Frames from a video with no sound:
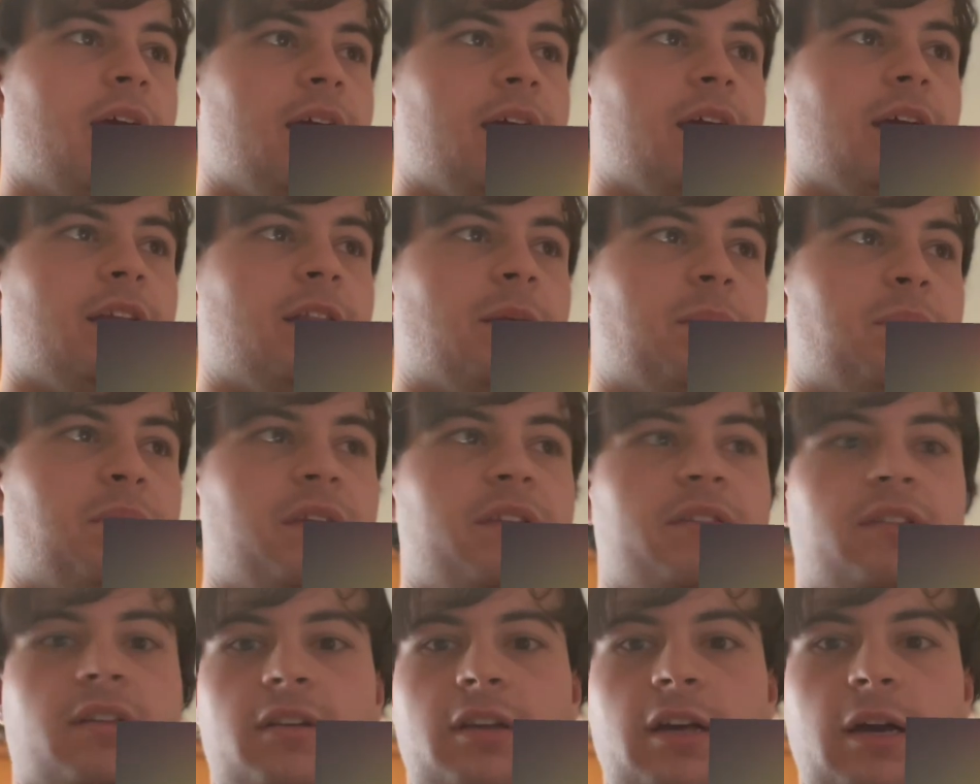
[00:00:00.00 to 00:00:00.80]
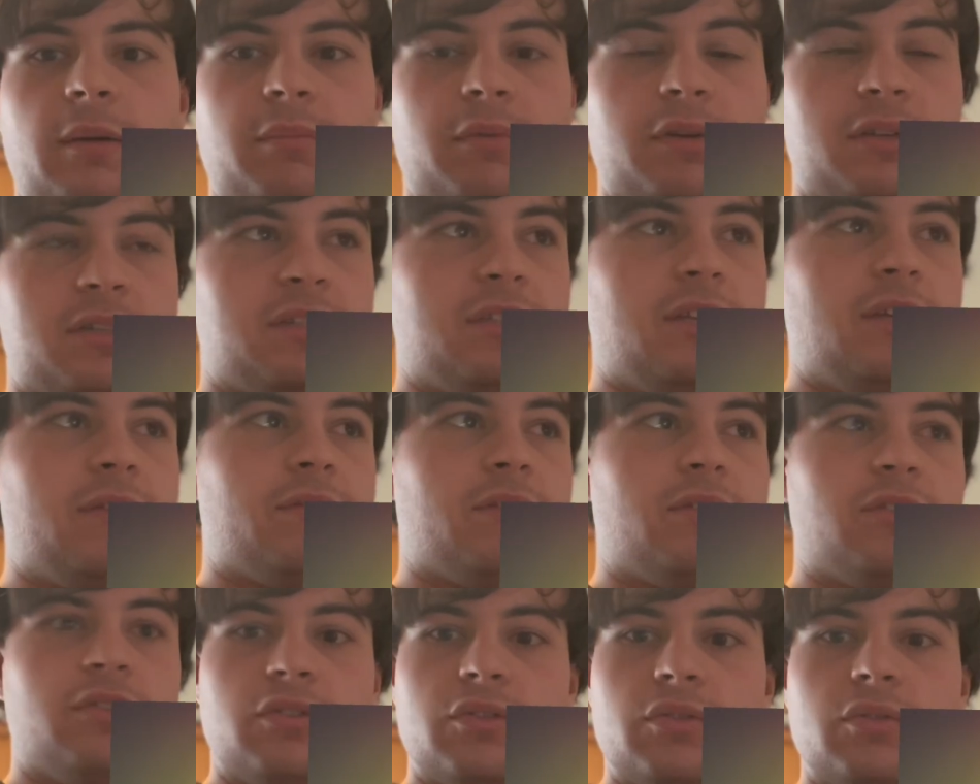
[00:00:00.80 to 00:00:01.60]
And the piston cup wasn't
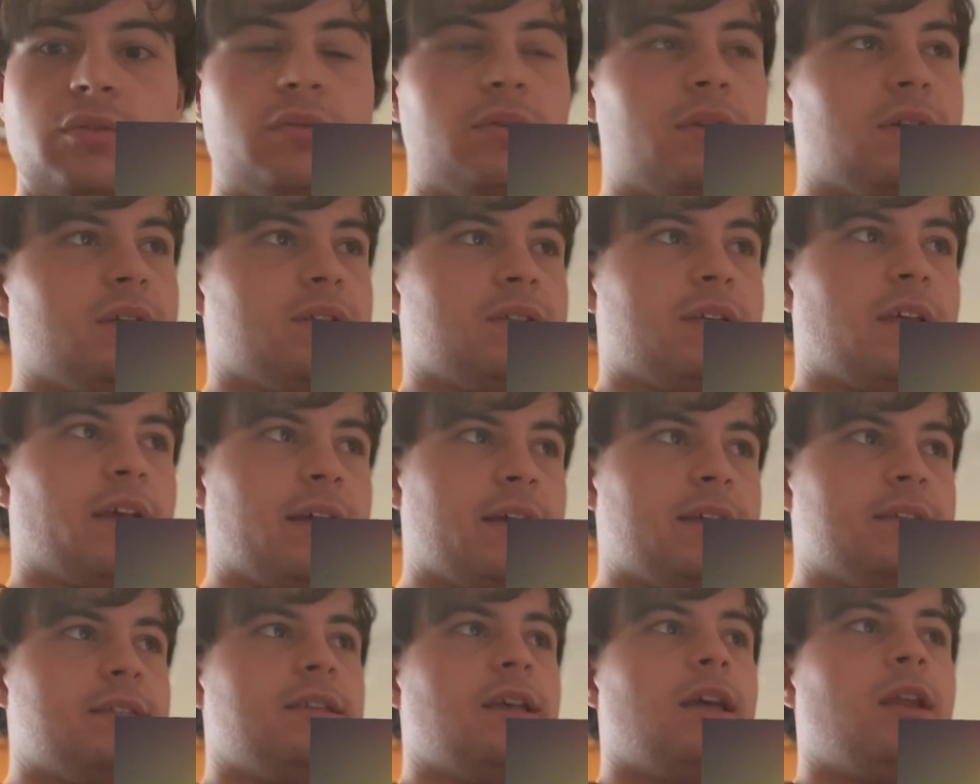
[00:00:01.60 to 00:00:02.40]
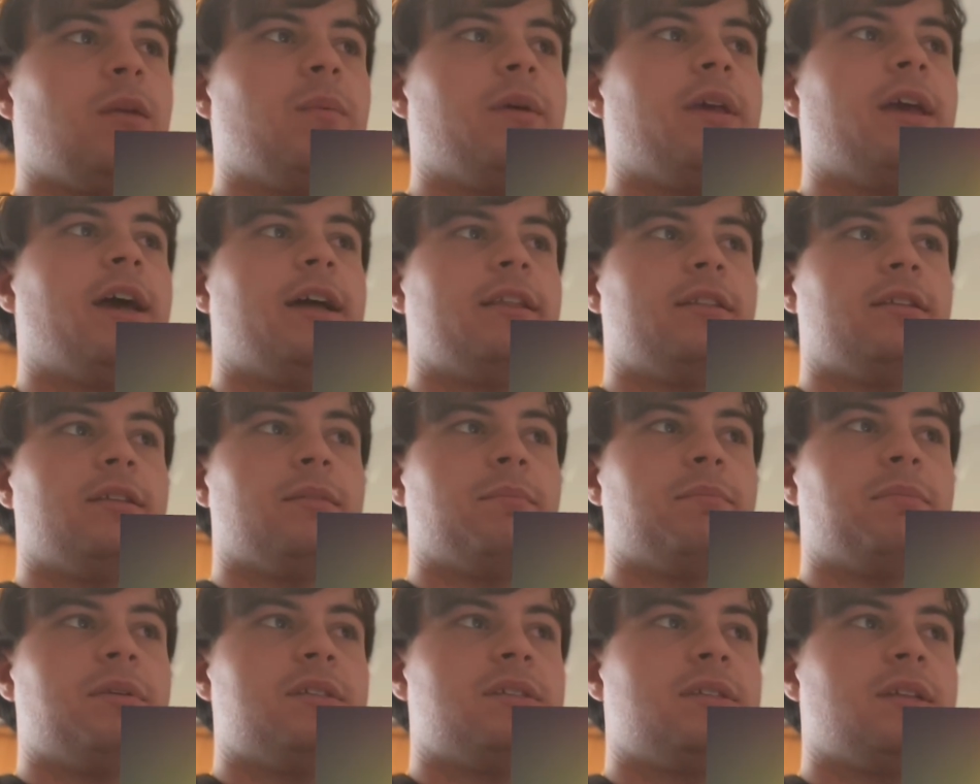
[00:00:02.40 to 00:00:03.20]
even new, because like I said, we had
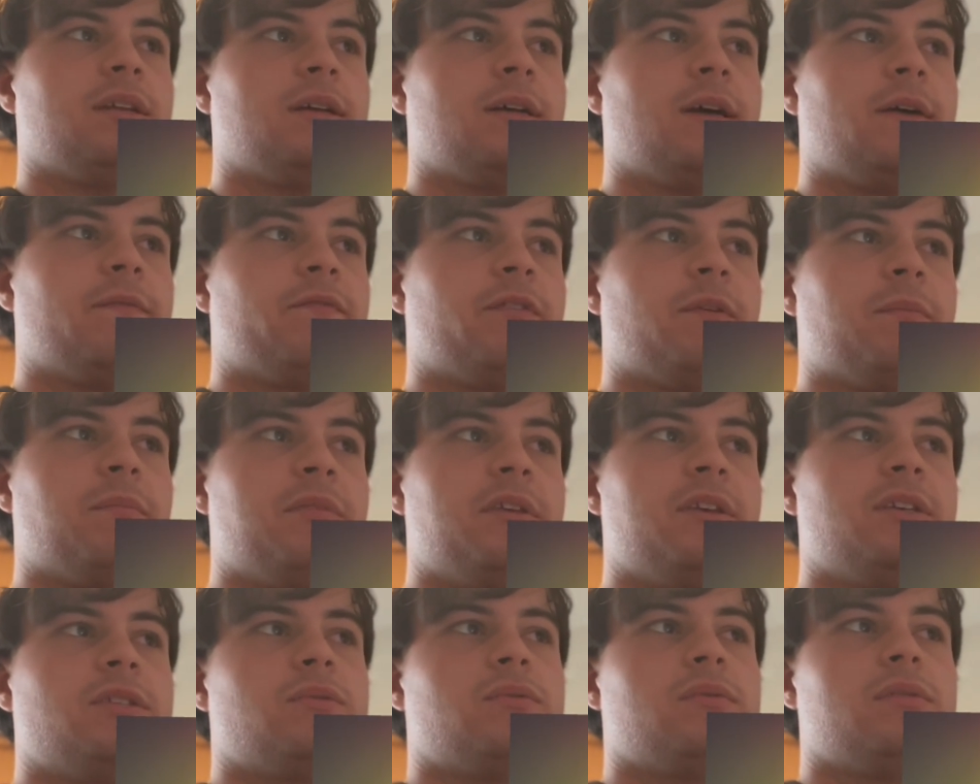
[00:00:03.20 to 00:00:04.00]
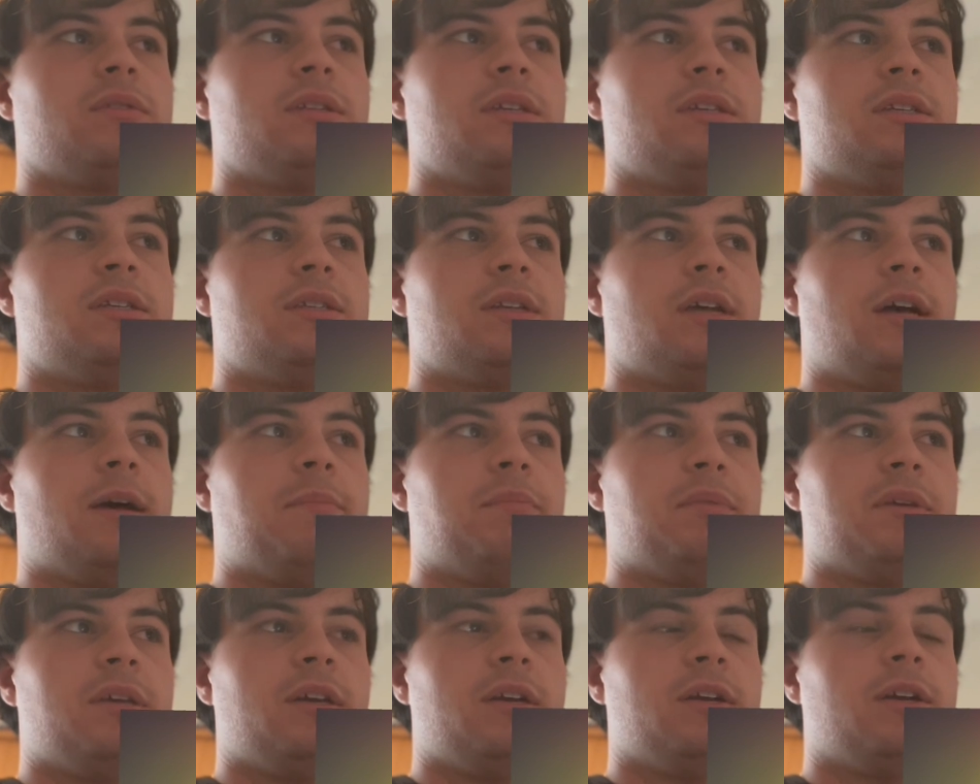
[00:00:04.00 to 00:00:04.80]
the piston cup from this release
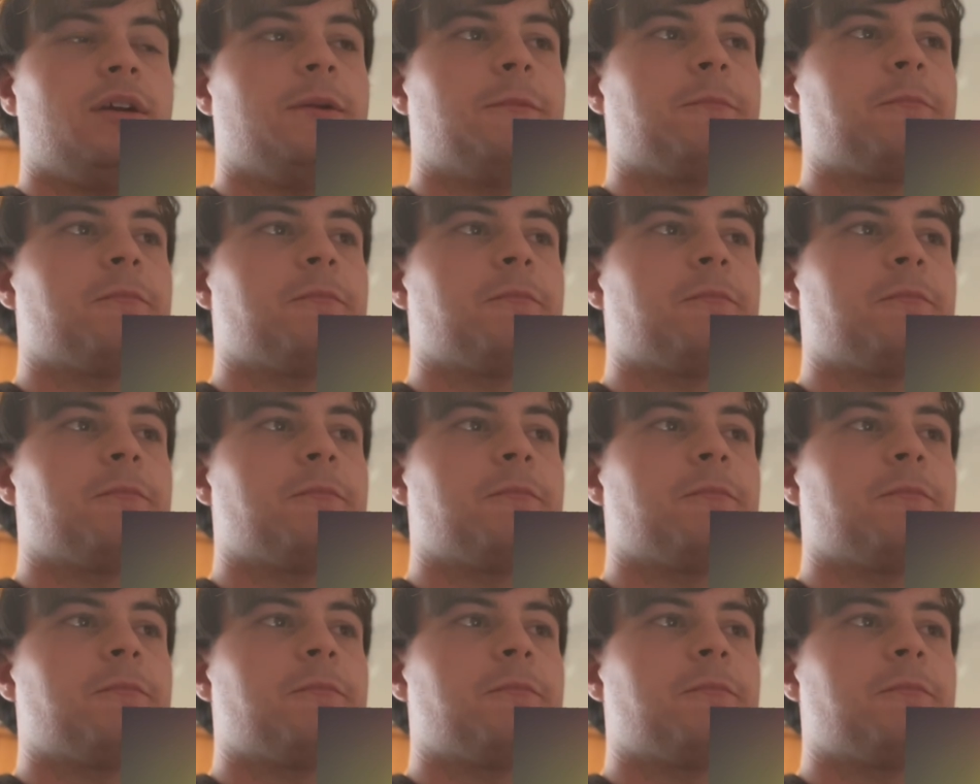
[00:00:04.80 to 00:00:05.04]
up here.